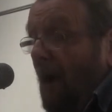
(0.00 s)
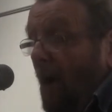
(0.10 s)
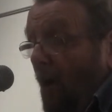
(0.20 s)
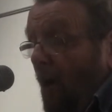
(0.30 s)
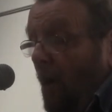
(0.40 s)

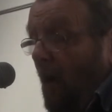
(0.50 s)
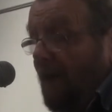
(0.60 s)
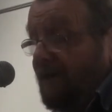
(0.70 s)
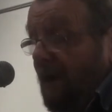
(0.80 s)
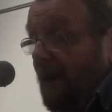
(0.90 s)
"Oh,"
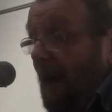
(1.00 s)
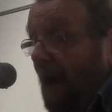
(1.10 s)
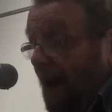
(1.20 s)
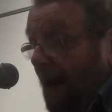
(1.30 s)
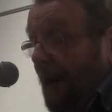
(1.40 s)
I said.
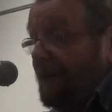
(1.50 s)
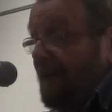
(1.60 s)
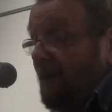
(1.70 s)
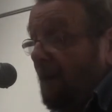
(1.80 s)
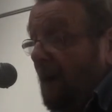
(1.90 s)
"Aye,"
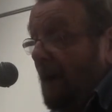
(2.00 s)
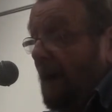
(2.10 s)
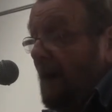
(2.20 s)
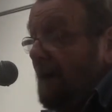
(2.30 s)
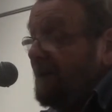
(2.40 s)
said
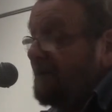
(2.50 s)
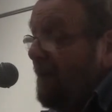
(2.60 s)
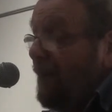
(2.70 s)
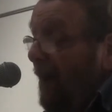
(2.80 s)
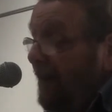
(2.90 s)
O'Reilly. "She's
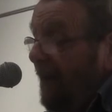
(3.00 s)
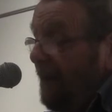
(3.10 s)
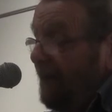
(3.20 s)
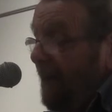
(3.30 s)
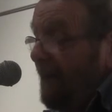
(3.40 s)
a brother
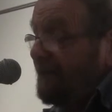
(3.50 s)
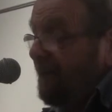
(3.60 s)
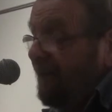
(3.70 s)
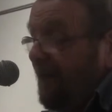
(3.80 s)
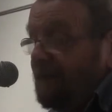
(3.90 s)
out there. He's
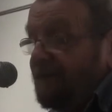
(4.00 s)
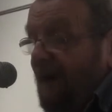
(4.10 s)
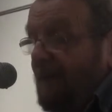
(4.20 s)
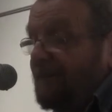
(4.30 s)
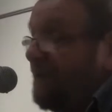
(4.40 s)
going to find
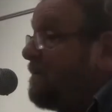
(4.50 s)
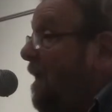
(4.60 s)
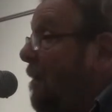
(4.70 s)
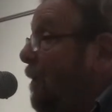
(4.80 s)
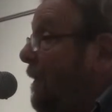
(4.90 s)
Seamus a
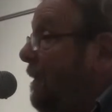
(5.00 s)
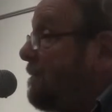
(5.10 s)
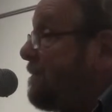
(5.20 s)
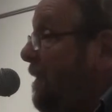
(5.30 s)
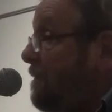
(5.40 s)
job with a
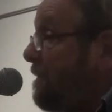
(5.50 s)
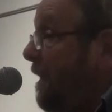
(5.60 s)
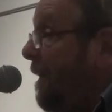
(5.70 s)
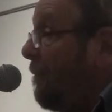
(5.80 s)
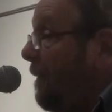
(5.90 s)

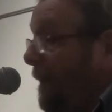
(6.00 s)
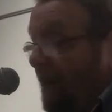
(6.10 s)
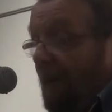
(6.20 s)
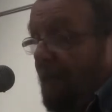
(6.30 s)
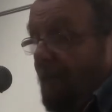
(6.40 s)
construction company."
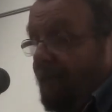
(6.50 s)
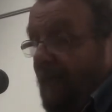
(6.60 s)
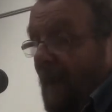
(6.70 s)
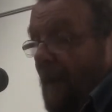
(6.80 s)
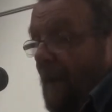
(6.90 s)

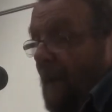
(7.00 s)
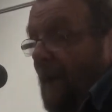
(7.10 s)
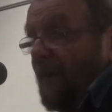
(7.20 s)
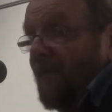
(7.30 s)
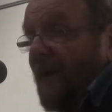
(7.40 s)

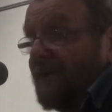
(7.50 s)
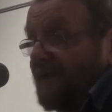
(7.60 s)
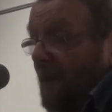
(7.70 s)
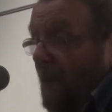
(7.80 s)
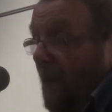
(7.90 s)
I'd read
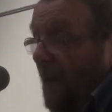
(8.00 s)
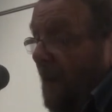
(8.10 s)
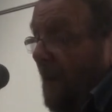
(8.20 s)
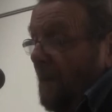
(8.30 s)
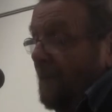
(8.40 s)
somewhere
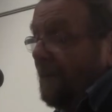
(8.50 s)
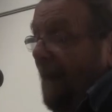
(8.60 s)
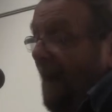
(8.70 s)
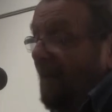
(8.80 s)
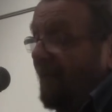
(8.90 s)
that
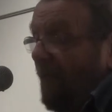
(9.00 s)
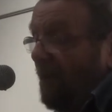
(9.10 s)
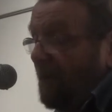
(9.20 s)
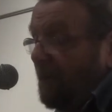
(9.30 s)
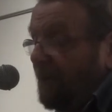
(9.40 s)

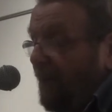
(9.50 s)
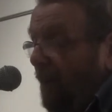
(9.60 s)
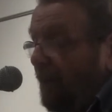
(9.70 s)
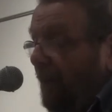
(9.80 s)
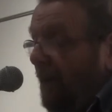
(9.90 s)
California was
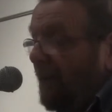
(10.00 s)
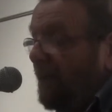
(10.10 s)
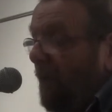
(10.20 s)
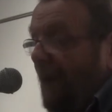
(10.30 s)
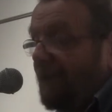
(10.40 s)
prone to
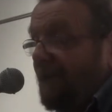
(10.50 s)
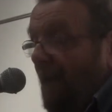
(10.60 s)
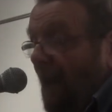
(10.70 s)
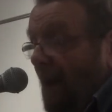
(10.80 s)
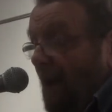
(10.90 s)
earthquakes,
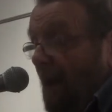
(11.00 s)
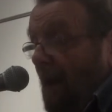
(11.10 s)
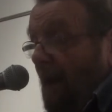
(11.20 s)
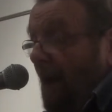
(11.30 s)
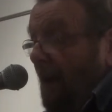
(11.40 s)

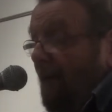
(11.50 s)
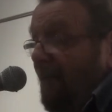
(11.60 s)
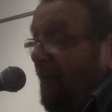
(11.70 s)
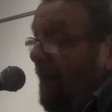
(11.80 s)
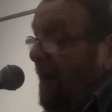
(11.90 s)
and
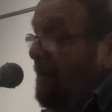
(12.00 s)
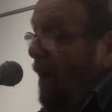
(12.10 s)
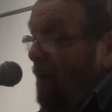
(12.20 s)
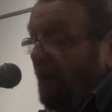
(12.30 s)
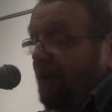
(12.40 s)
for a
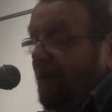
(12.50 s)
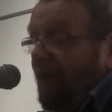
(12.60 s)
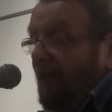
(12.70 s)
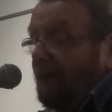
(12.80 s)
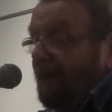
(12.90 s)
moment
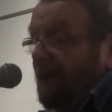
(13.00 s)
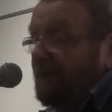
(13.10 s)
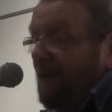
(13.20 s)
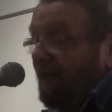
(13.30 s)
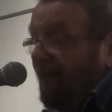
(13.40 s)
thought that
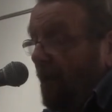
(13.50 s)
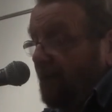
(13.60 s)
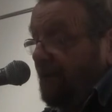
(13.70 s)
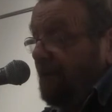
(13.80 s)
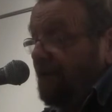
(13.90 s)
this
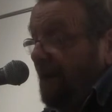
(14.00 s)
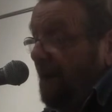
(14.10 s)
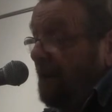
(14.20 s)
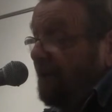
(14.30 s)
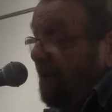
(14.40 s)
unfortunate
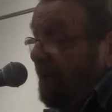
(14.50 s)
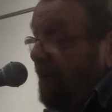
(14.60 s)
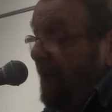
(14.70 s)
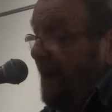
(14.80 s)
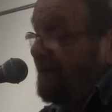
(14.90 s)
geological
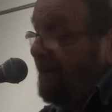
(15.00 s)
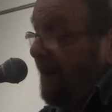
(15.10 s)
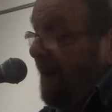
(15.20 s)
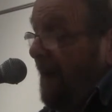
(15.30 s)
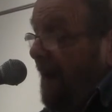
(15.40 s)

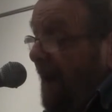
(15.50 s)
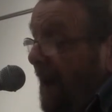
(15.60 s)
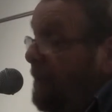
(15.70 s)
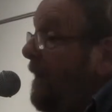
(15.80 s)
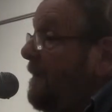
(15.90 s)
propensity
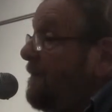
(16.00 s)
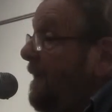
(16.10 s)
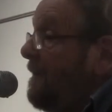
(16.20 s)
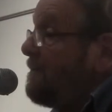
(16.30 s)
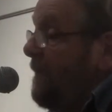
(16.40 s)
had been
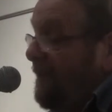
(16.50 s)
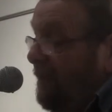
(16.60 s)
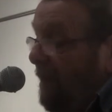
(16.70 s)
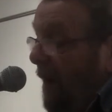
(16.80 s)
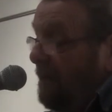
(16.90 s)

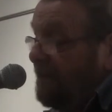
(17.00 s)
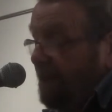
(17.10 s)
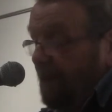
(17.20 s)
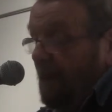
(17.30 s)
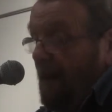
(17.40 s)
transmitted to Ulster,